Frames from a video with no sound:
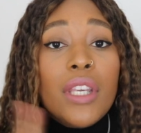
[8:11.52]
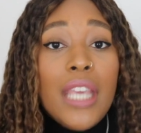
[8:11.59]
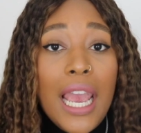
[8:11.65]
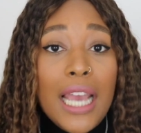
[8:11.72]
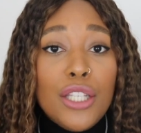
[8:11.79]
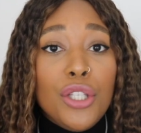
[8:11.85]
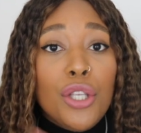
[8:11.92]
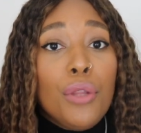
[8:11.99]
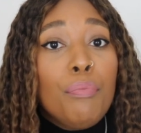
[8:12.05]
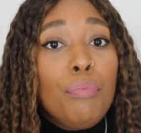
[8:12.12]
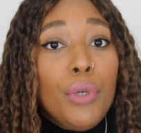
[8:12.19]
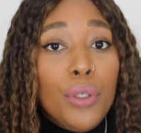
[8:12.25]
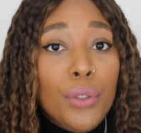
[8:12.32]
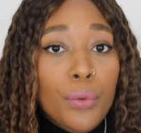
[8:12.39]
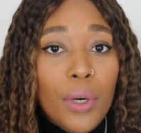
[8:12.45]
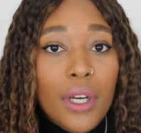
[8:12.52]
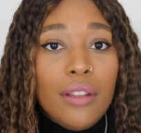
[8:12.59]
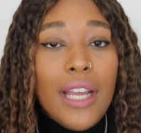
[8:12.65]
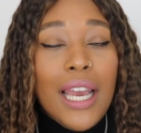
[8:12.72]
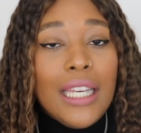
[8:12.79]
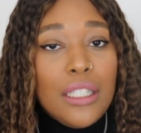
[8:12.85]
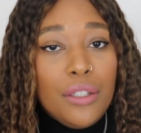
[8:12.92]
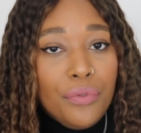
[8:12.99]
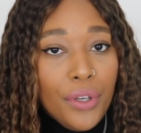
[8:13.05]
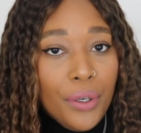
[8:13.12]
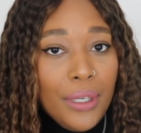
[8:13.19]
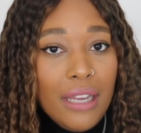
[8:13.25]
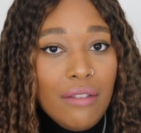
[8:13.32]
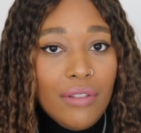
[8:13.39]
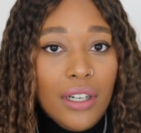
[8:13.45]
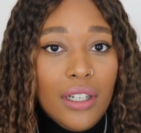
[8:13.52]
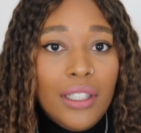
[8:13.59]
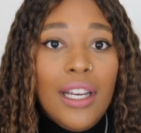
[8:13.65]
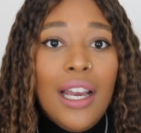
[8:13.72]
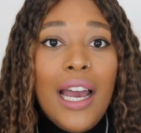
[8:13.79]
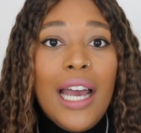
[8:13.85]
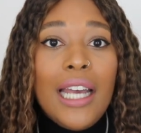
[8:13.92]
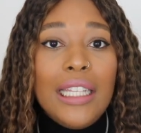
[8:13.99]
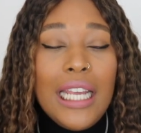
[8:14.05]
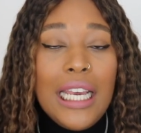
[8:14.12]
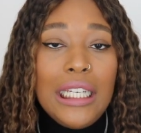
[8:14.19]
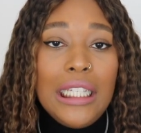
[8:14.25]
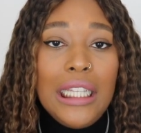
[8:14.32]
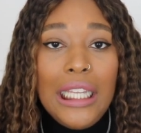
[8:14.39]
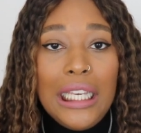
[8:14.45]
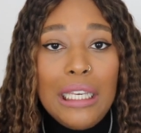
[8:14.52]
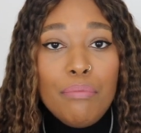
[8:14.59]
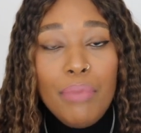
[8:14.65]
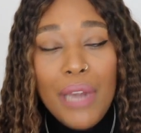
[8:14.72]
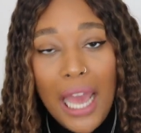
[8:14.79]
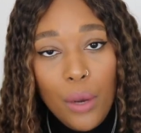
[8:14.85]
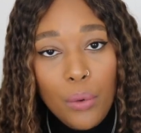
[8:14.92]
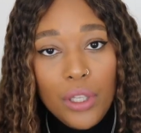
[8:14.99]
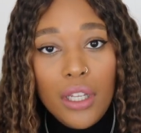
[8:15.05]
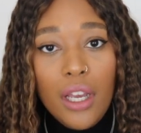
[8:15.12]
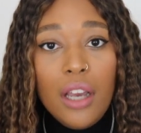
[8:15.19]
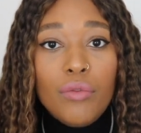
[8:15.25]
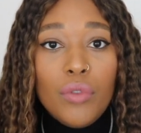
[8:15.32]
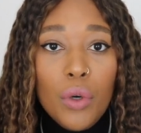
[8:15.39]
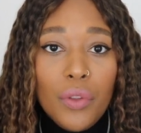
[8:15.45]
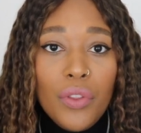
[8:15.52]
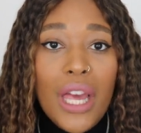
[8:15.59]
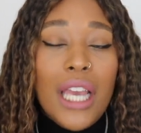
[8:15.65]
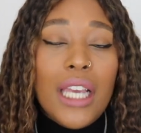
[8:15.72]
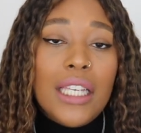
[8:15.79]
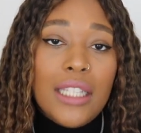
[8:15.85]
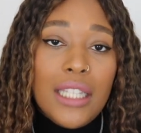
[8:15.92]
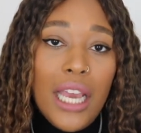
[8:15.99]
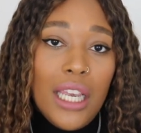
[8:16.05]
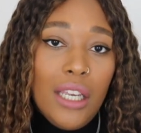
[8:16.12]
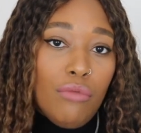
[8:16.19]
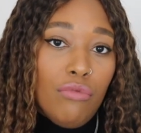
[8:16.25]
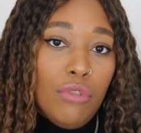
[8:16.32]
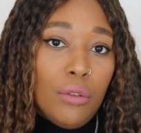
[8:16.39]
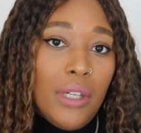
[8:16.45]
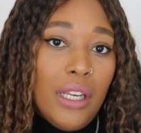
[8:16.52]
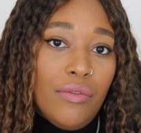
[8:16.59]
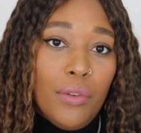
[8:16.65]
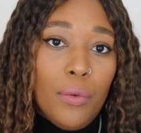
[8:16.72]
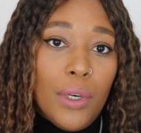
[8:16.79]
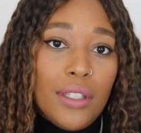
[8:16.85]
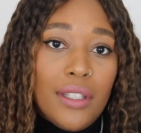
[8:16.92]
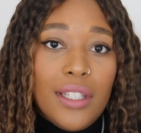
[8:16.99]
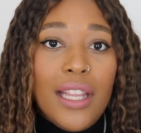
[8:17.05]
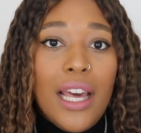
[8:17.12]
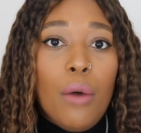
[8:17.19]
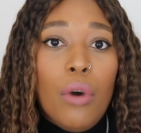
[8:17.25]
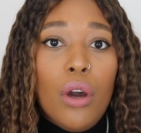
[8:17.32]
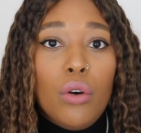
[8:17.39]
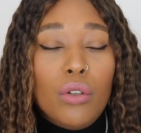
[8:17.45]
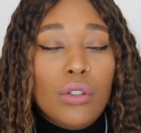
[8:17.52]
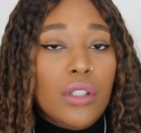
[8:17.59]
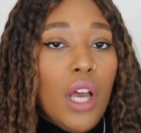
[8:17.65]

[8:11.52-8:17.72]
Yeah, so the blue one that is faux leather and then the black one that I've got that is a real leather one. So that one cost